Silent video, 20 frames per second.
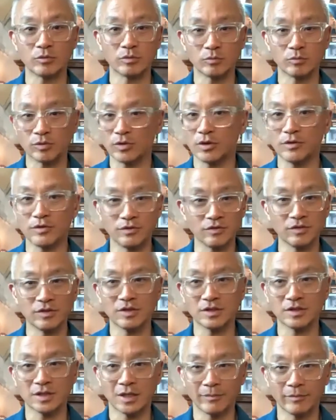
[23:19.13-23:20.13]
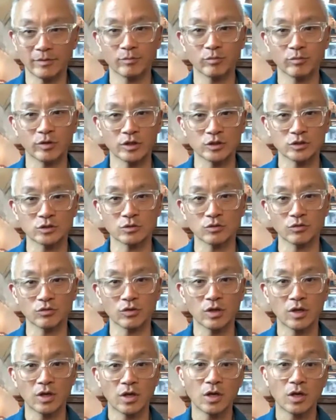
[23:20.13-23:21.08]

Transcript: with all these economic pressures,